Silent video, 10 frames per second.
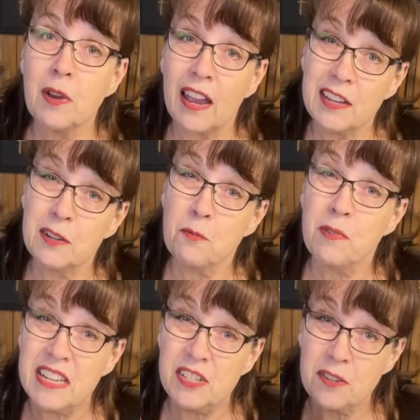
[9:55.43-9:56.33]

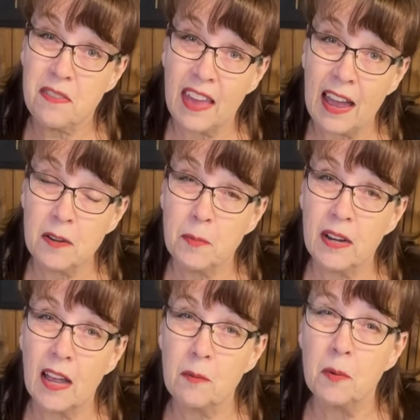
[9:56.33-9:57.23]
And
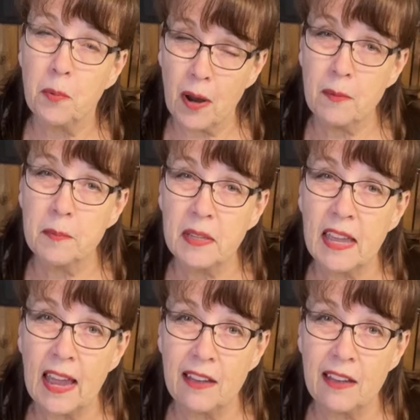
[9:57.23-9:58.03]
so it's kind of